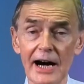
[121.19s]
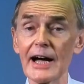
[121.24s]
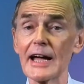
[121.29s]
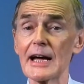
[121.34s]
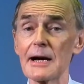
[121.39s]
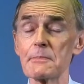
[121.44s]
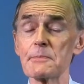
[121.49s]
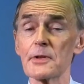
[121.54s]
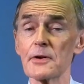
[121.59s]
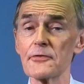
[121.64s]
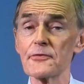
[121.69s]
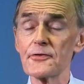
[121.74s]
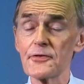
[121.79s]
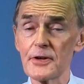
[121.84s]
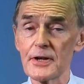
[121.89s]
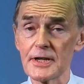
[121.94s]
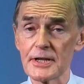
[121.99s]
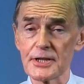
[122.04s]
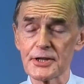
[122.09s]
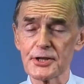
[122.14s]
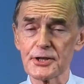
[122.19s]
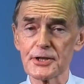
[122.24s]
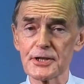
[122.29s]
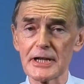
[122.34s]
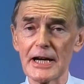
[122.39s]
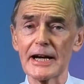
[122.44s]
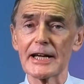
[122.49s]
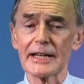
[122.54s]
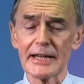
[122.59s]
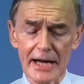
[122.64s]
I am the
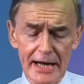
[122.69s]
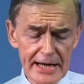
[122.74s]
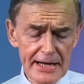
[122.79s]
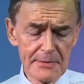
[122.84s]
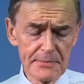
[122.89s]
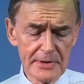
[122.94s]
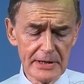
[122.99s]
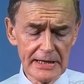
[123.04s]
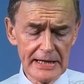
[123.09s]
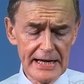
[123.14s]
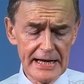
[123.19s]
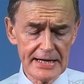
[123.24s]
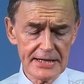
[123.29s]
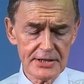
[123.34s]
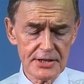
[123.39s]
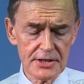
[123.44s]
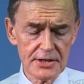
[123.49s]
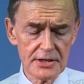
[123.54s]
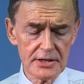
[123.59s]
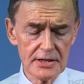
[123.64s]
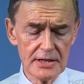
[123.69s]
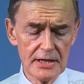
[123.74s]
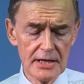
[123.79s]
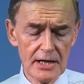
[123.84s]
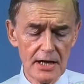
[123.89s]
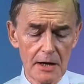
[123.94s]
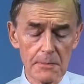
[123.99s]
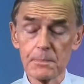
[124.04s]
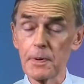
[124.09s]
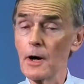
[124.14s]
first and I am the last.
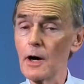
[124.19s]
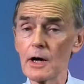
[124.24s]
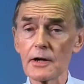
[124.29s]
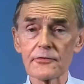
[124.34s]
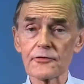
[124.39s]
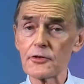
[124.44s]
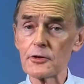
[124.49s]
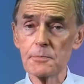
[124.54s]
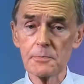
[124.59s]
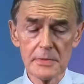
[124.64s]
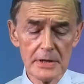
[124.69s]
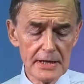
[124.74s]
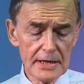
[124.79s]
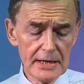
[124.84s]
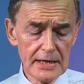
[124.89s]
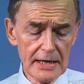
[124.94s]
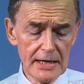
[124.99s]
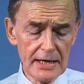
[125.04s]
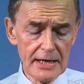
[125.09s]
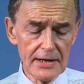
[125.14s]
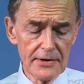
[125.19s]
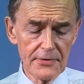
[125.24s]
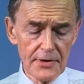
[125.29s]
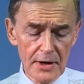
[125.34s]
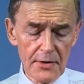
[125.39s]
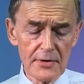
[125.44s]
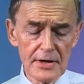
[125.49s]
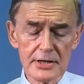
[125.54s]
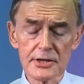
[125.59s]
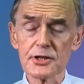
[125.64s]
Apart from me,
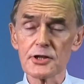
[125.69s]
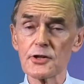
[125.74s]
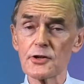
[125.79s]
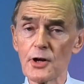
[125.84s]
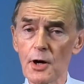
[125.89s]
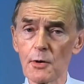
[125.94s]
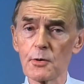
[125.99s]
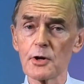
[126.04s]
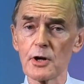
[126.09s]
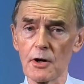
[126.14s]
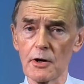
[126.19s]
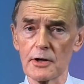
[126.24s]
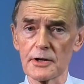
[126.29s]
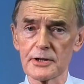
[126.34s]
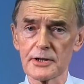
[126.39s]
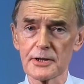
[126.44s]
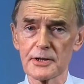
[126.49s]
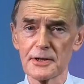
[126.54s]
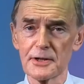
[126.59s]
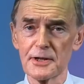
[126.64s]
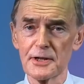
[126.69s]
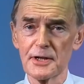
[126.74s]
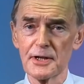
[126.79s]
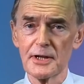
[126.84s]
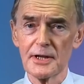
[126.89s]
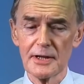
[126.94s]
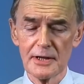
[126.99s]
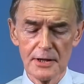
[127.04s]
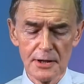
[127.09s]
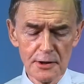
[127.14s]
there is no God.
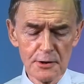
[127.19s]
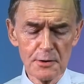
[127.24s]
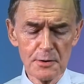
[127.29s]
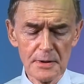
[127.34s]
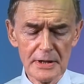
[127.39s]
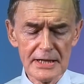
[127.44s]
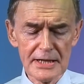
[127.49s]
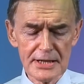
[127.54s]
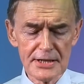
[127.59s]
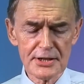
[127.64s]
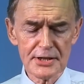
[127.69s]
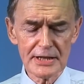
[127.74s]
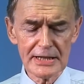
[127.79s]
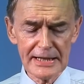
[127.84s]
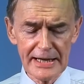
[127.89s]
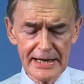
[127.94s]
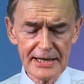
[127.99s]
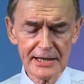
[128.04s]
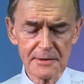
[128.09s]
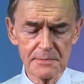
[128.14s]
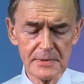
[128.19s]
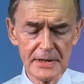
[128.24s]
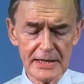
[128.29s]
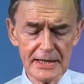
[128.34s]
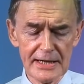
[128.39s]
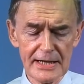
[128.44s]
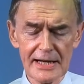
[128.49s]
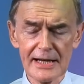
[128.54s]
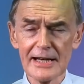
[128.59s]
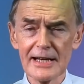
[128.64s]
Who is like
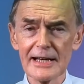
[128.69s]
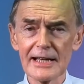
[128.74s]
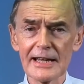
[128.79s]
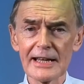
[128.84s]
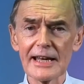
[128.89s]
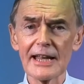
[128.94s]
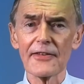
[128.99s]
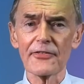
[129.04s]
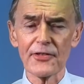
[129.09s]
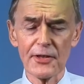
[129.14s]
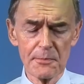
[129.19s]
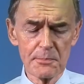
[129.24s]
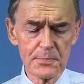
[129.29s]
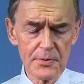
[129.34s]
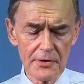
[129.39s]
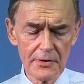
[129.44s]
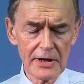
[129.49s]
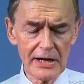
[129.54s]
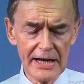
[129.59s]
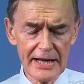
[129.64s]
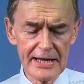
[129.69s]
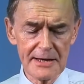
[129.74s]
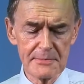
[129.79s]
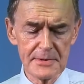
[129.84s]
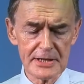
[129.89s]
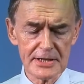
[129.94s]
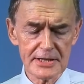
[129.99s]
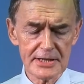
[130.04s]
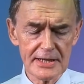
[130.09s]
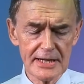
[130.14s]
me? Let them proclaim
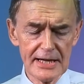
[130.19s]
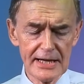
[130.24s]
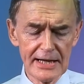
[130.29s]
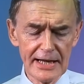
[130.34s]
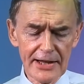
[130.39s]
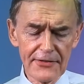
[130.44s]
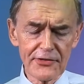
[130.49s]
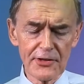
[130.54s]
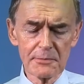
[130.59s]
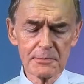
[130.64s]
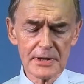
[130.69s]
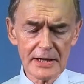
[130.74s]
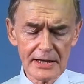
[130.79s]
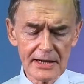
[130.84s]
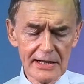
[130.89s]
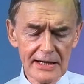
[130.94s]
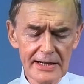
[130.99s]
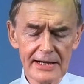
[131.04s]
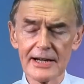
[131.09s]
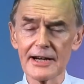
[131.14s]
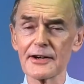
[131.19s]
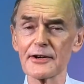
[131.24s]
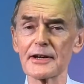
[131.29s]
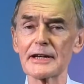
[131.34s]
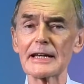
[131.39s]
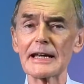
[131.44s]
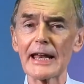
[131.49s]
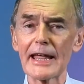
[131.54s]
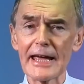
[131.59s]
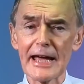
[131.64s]
it. Let them declare
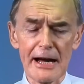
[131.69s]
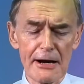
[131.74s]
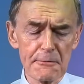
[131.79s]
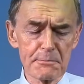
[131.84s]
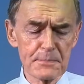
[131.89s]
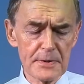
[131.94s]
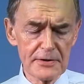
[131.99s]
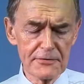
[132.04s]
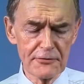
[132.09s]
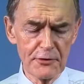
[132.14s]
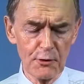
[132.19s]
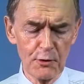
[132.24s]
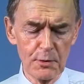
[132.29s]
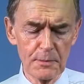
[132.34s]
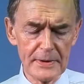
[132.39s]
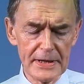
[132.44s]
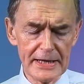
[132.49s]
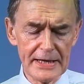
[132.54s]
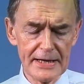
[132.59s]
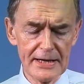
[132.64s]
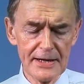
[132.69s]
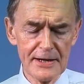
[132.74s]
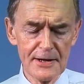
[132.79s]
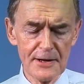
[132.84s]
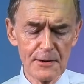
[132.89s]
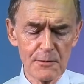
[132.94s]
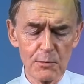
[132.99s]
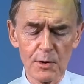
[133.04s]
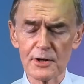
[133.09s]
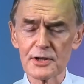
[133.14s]
and lay out before me
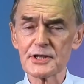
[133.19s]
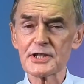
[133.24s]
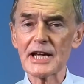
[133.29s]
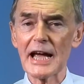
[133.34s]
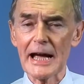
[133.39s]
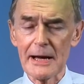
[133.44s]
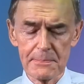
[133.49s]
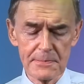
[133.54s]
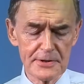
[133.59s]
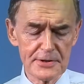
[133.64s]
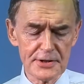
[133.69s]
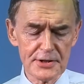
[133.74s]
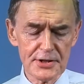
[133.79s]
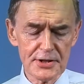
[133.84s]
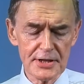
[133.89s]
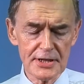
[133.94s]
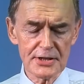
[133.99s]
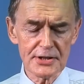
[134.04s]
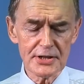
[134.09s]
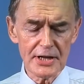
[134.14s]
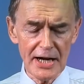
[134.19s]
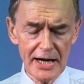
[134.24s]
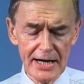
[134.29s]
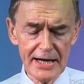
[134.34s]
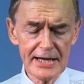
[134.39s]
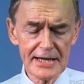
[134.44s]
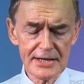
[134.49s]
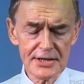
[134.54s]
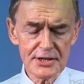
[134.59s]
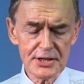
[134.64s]
what has happened since
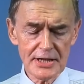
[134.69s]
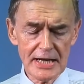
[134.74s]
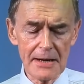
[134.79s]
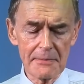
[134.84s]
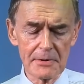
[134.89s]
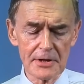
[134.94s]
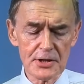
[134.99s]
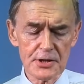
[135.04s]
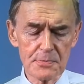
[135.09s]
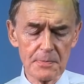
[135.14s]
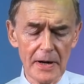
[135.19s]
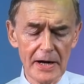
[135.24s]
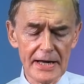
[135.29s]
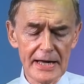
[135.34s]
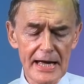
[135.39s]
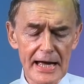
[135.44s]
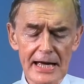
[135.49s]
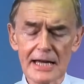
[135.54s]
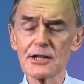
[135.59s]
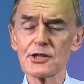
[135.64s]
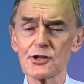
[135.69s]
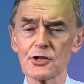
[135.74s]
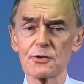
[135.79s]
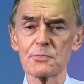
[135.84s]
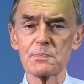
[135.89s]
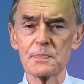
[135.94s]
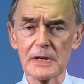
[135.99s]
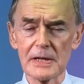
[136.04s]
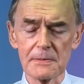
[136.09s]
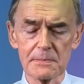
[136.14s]
I established my
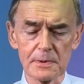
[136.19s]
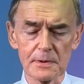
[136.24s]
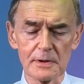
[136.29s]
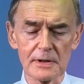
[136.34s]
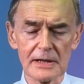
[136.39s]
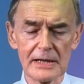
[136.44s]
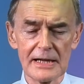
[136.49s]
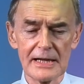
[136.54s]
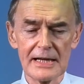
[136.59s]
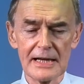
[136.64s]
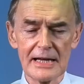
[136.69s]
ancient people,